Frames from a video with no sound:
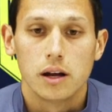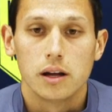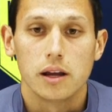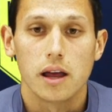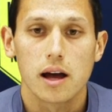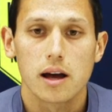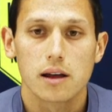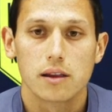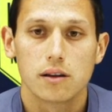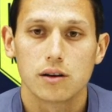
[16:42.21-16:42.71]

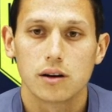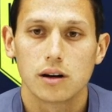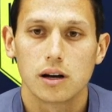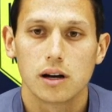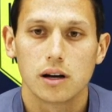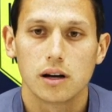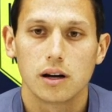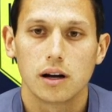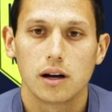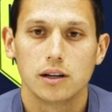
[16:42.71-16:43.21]
Yeah,
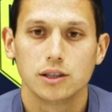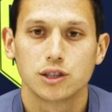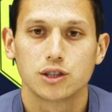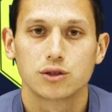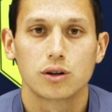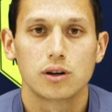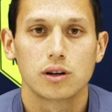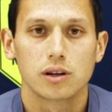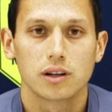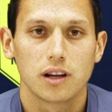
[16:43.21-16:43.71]
they're a
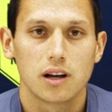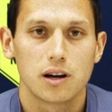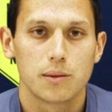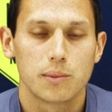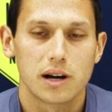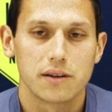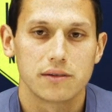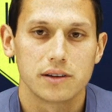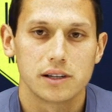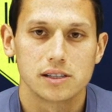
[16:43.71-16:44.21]
strong club,
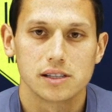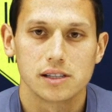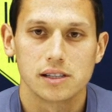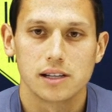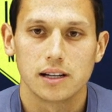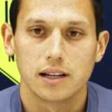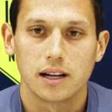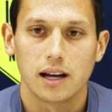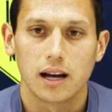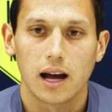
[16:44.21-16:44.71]

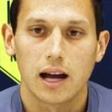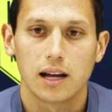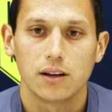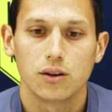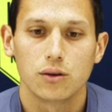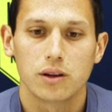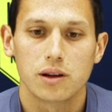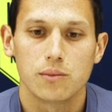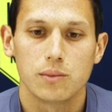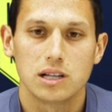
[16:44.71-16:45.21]
obviously, and I
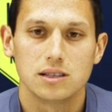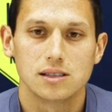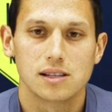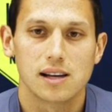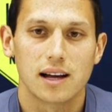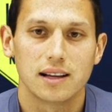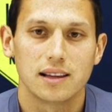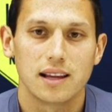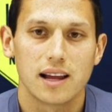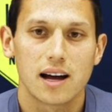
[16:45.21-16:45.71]
know them
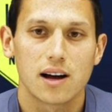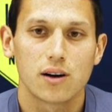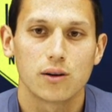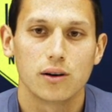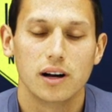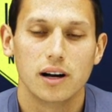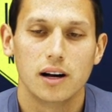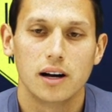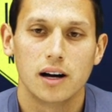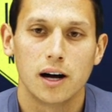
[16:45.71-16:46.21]
inside and
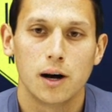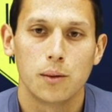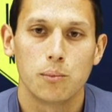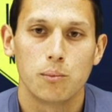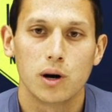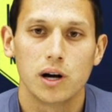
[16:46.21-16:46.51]
out.